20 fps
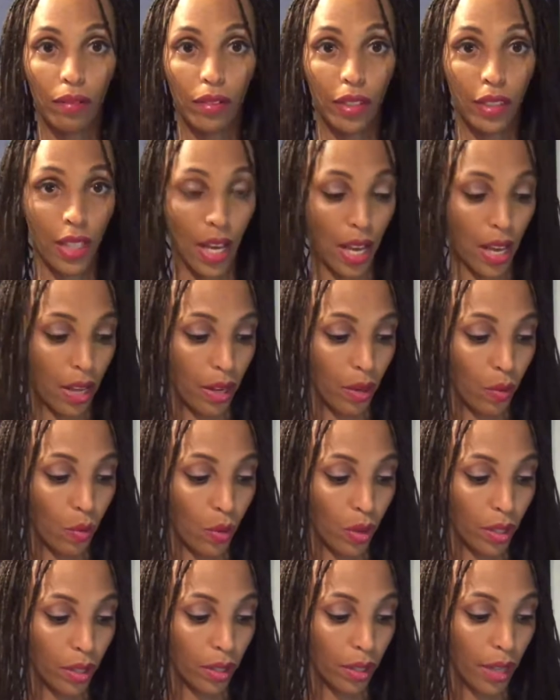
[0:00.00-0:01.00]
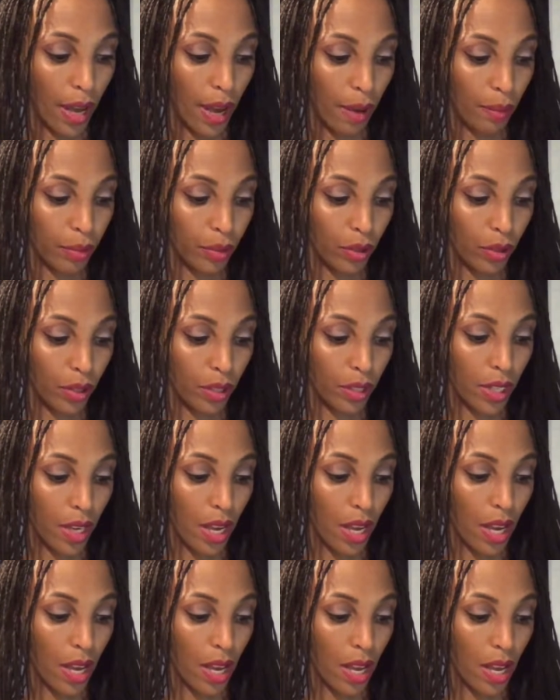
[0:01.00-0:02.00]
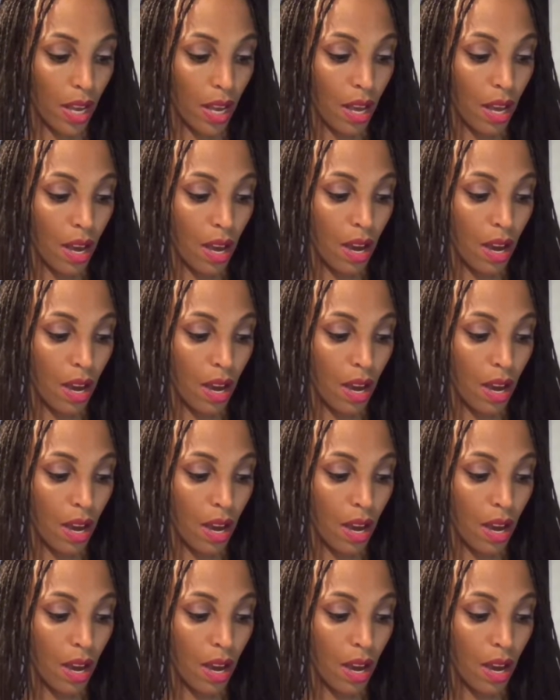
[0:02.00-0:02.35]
to take 1 capsule a day.